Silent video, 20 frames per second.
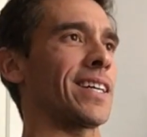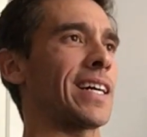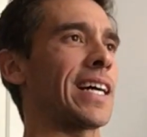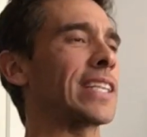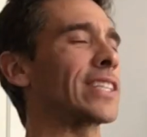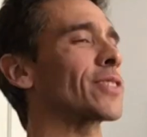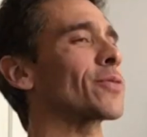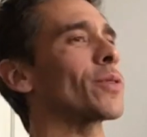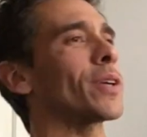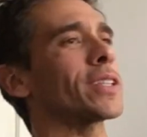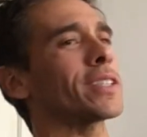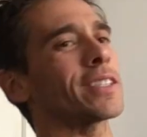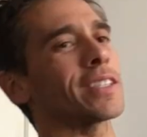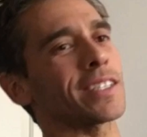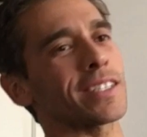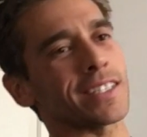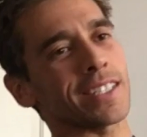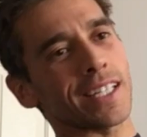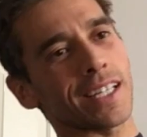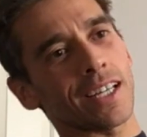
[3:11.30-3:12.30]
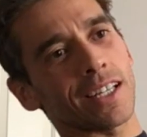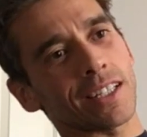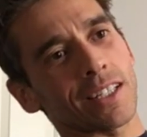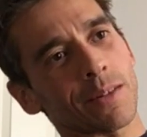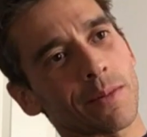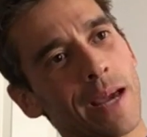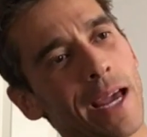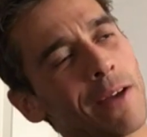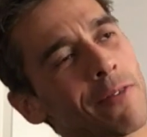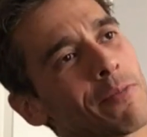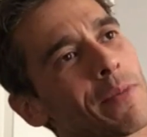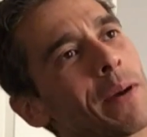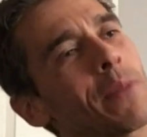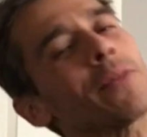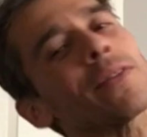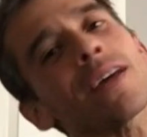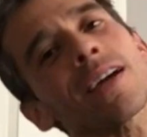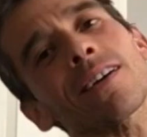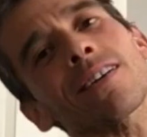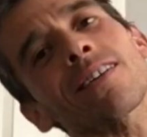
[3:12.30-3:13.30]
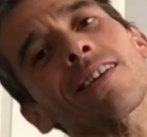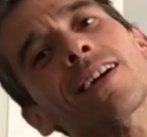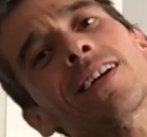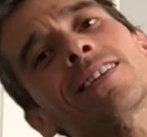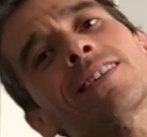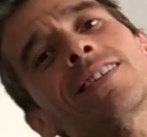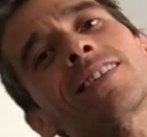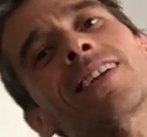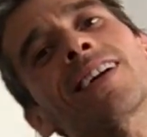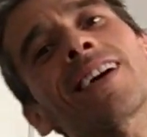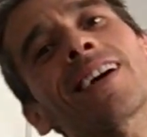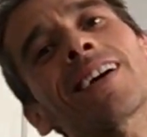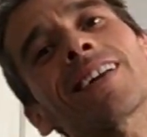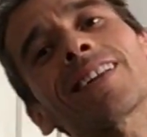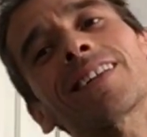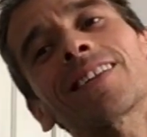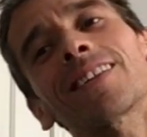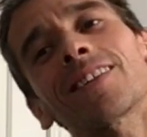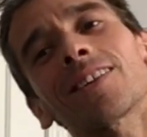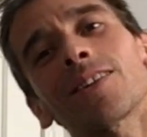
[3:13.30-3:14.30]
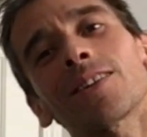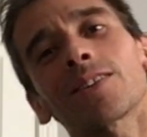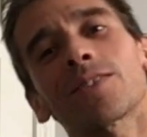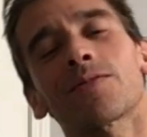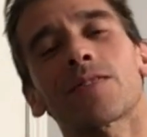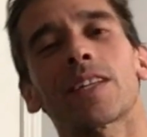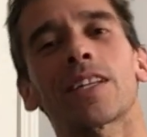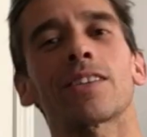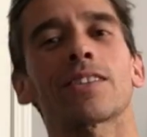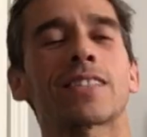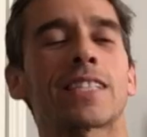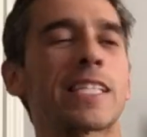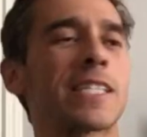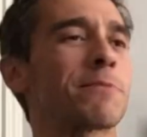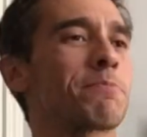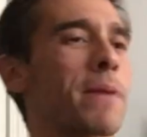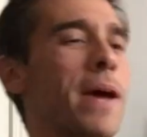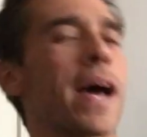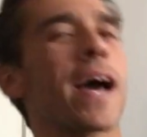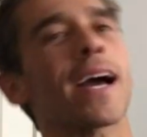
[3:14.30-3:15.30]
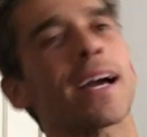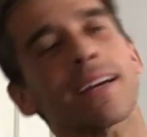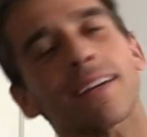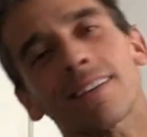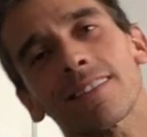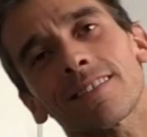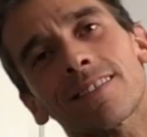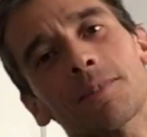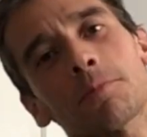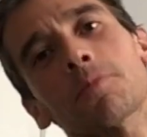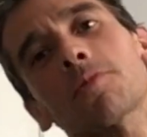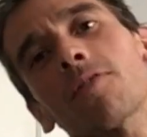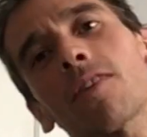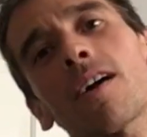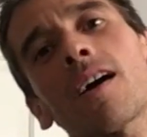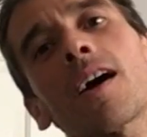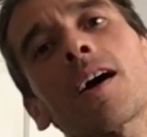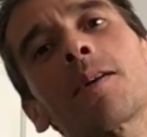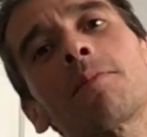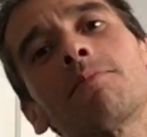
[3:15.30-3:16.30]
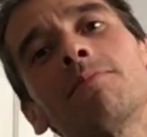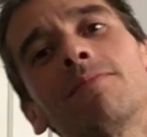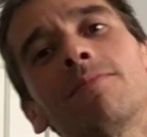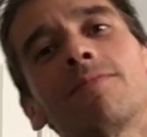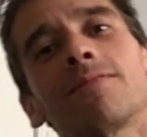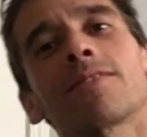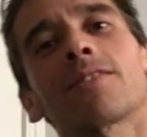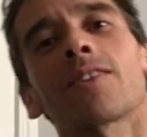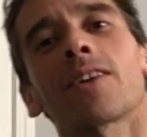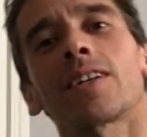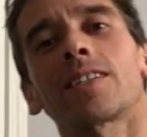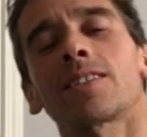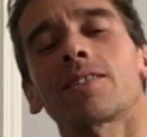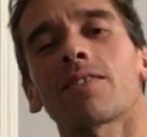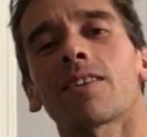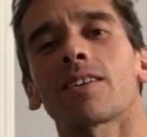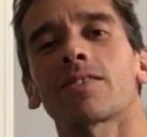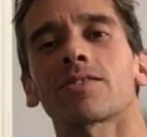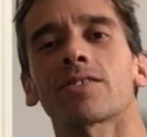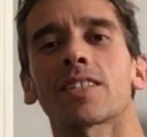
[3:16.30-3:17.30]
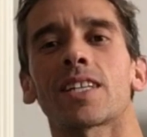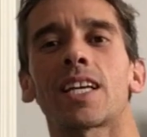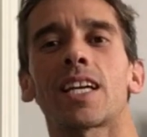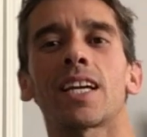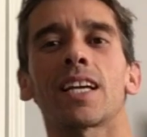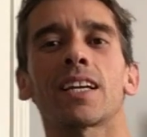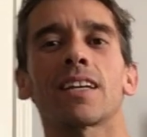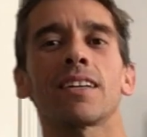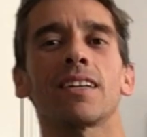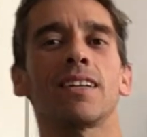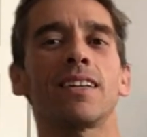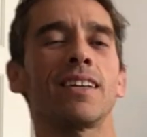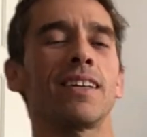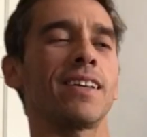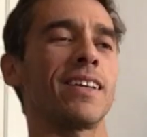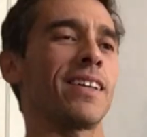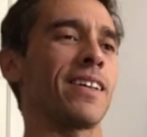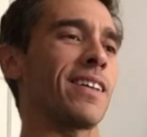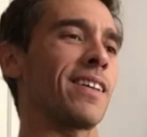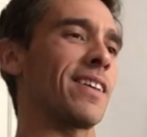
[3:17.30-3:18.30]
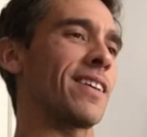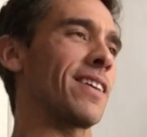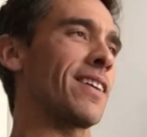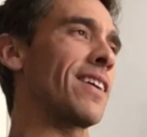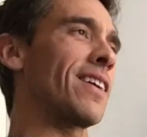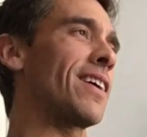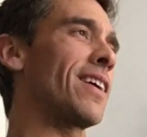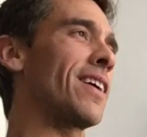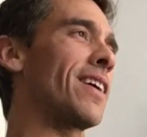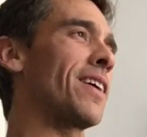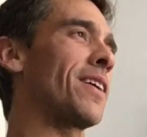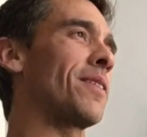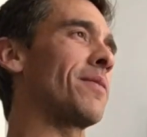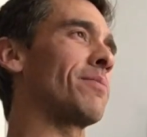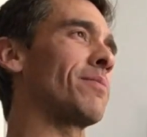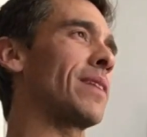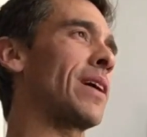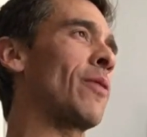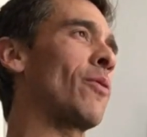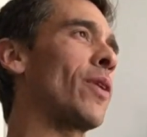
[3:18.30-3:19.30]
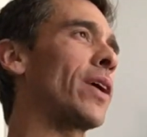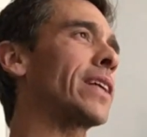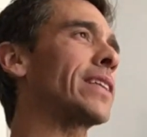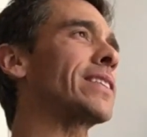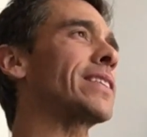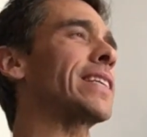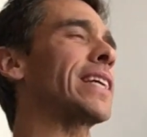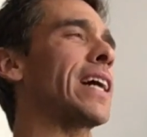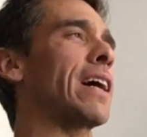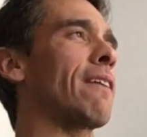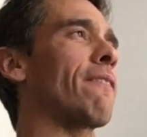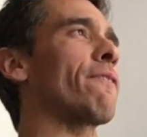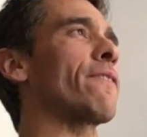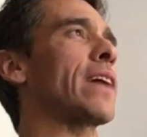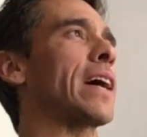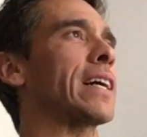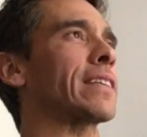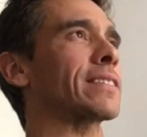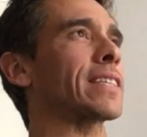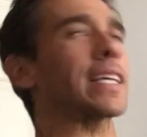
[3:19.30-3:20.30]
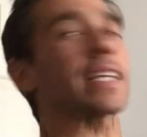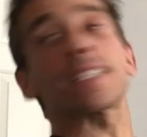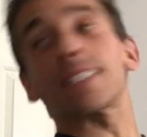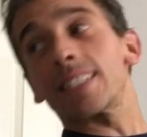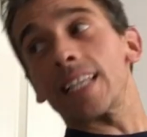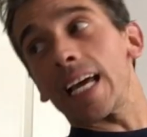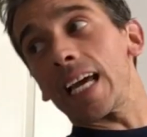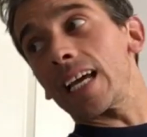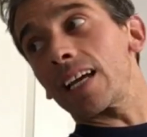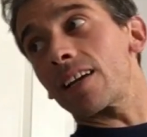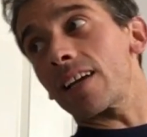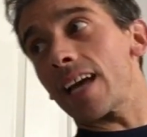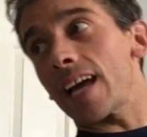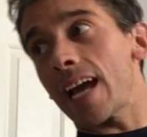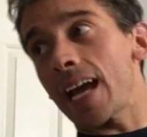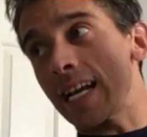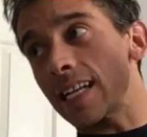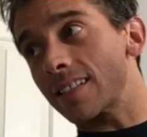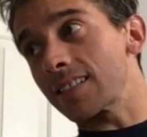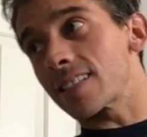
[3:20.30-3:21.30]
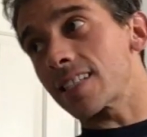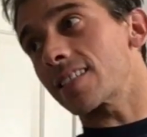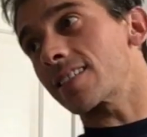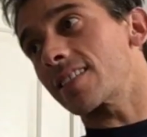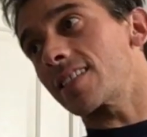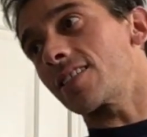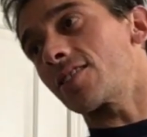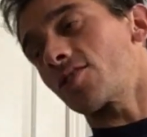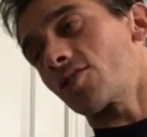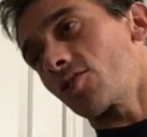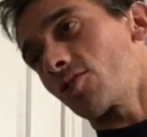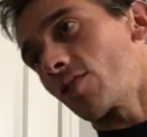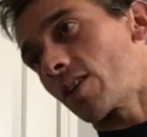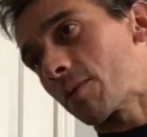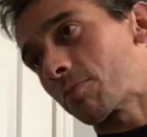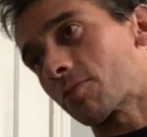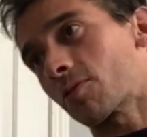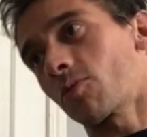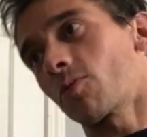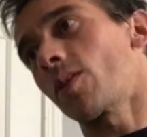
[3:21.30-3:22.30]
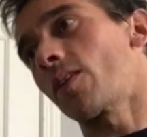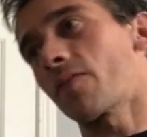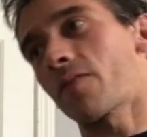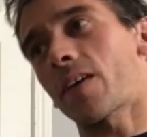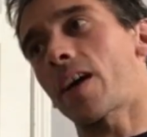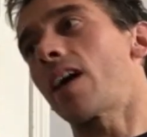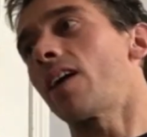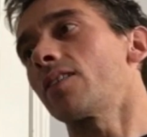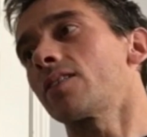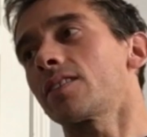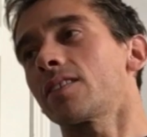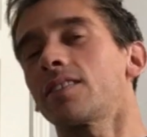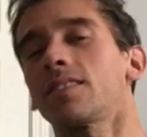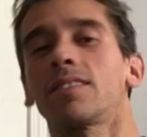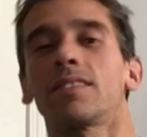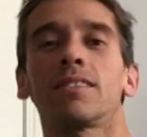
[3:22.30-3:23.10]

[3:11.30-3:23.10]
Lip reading: I just want you to tell them, hey, remember that crazy guy that did all those videos? He's back. Subscribe. Crazy Roger King. I want to see how fast I can take 862 up to 1,000.